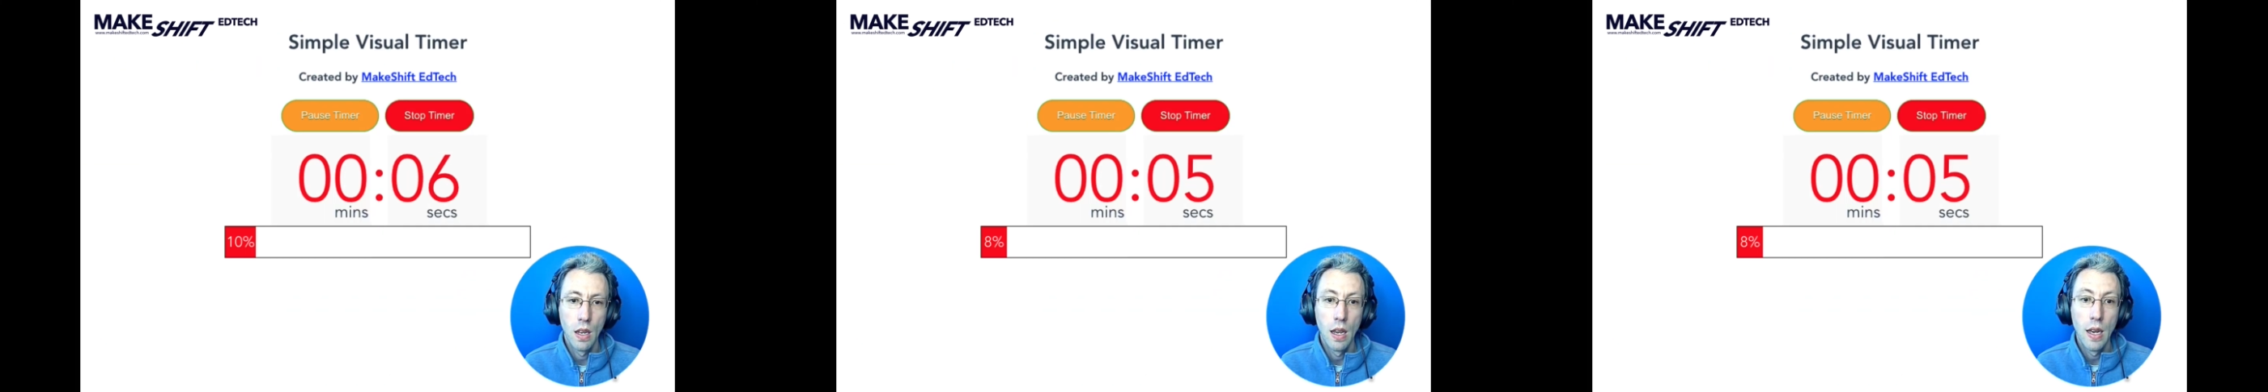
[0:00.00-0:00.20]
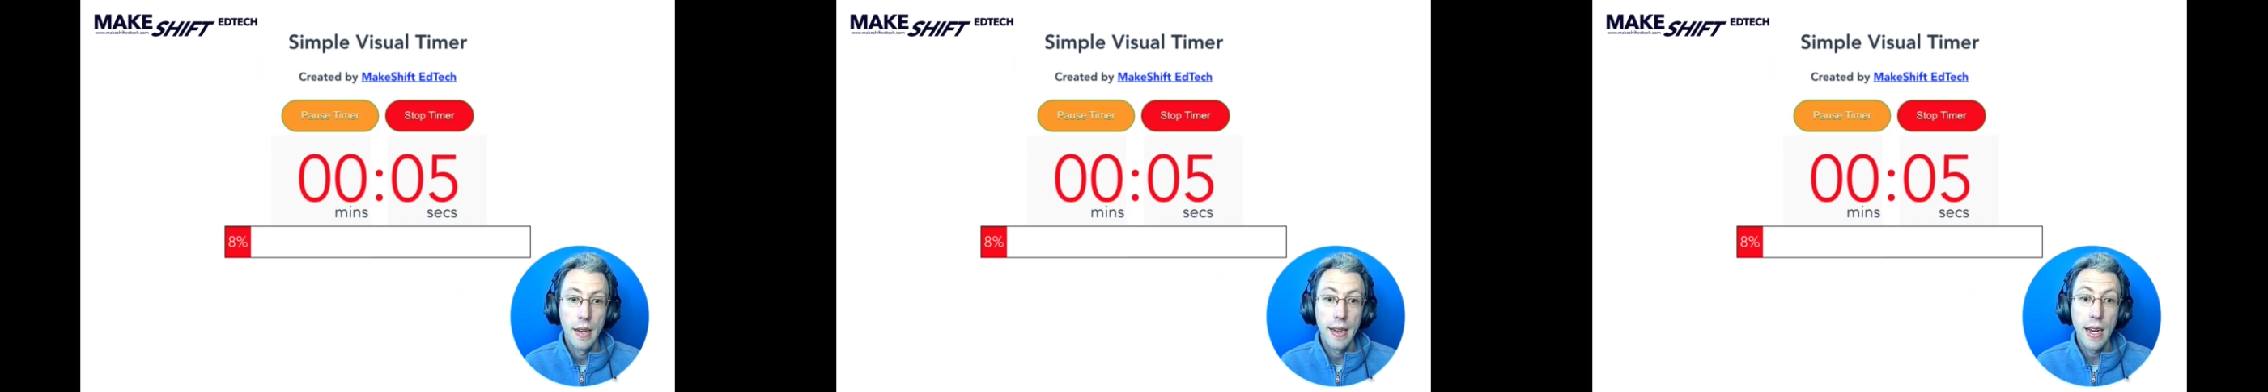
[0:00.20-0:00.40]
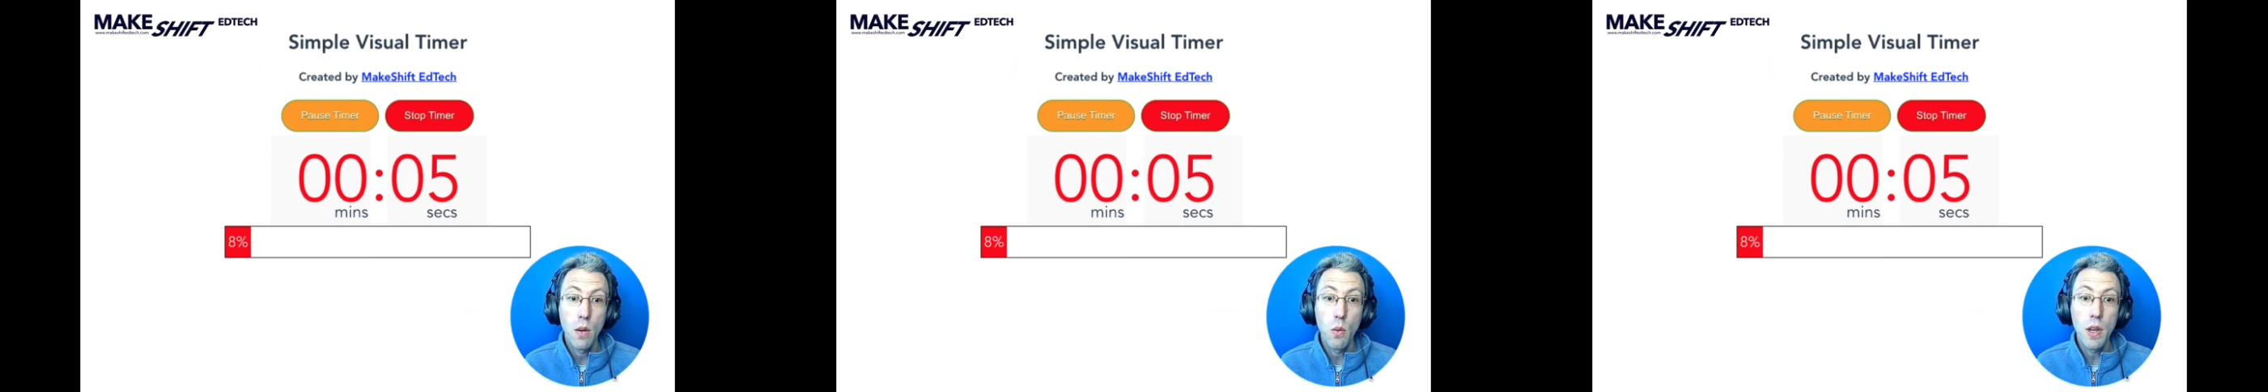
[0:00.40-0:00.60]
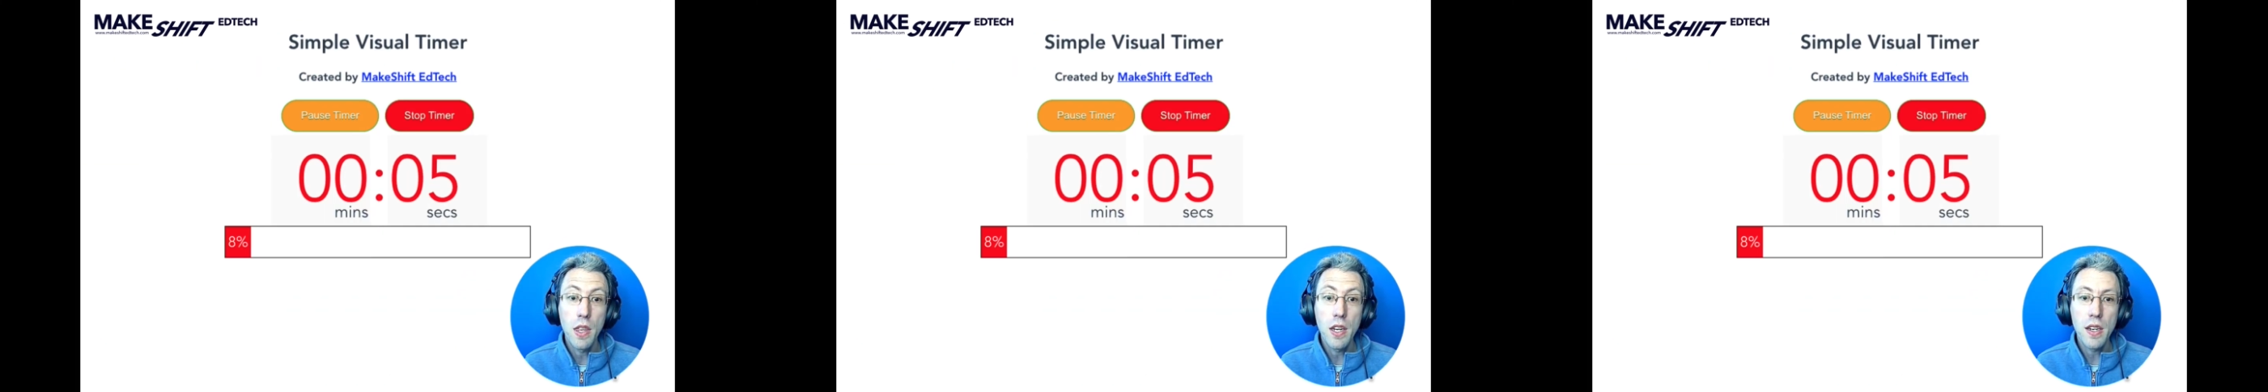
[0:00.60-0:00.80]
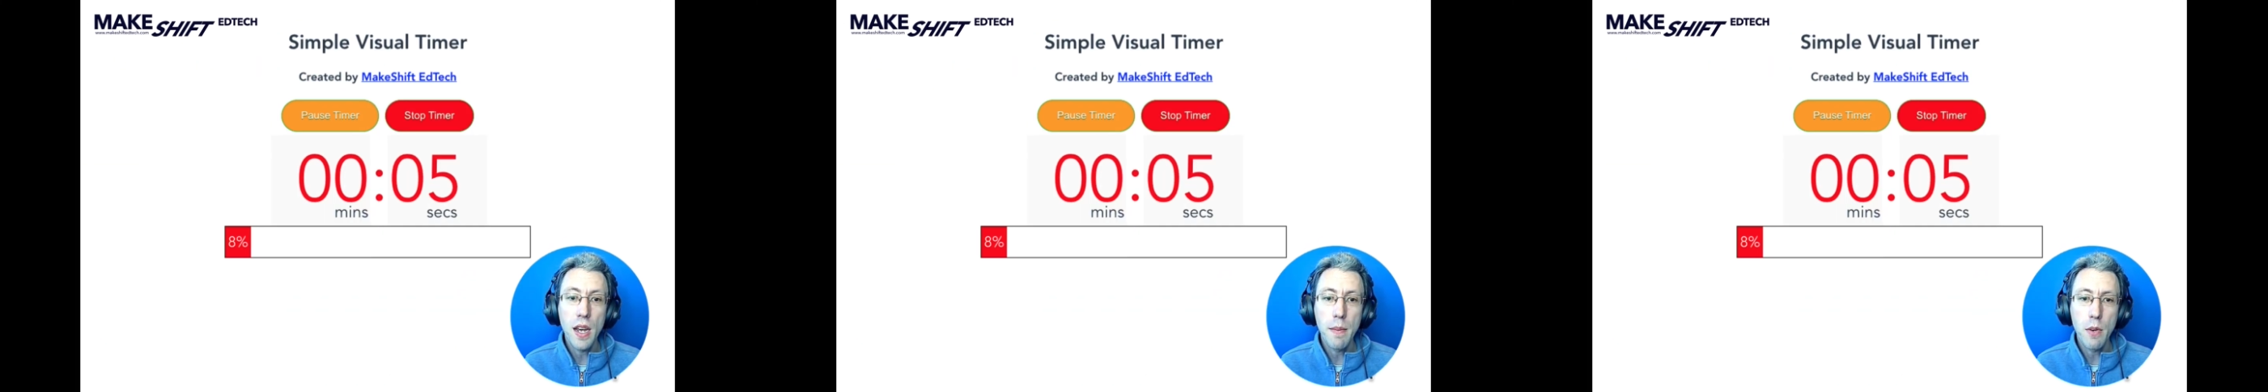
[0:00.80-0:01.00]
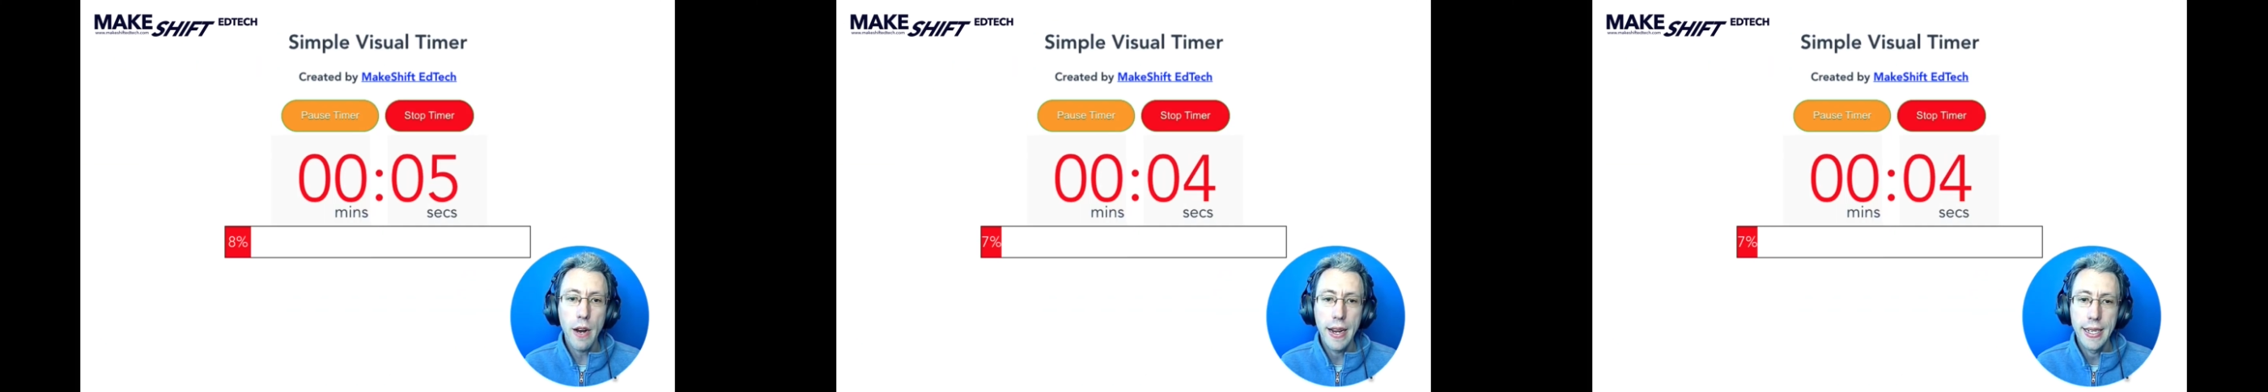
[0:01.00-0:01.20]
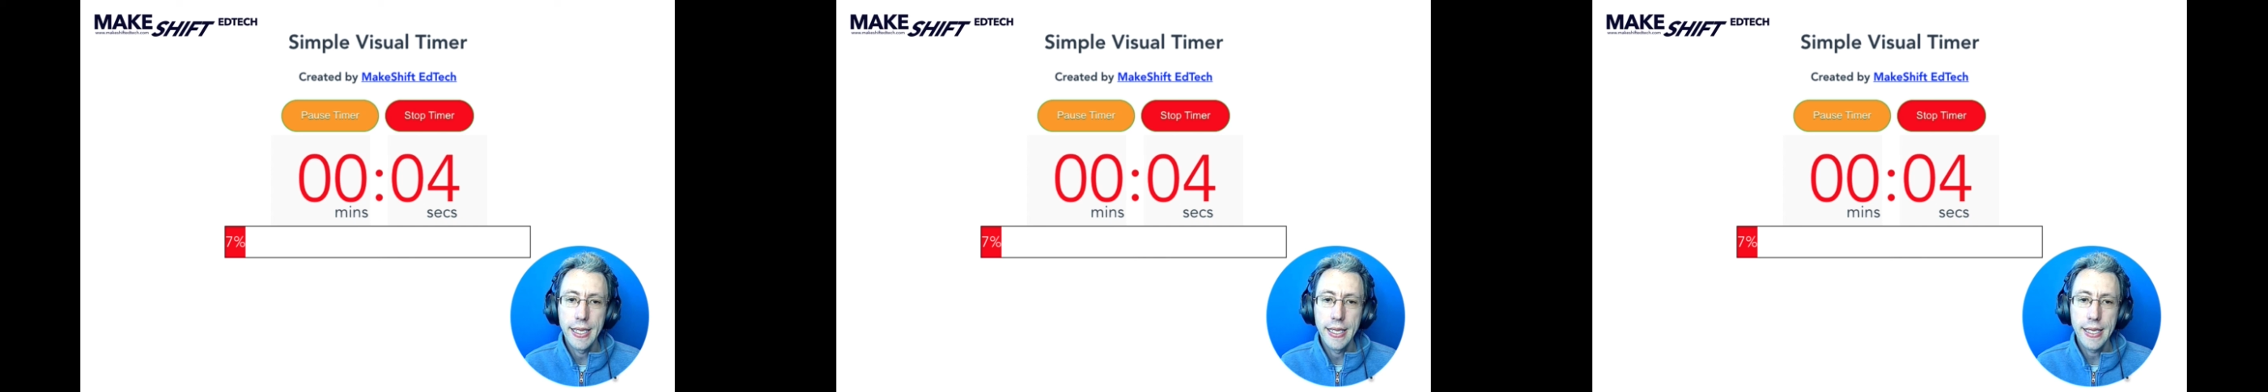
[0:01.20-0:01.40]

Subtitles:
Now, when the timer ends,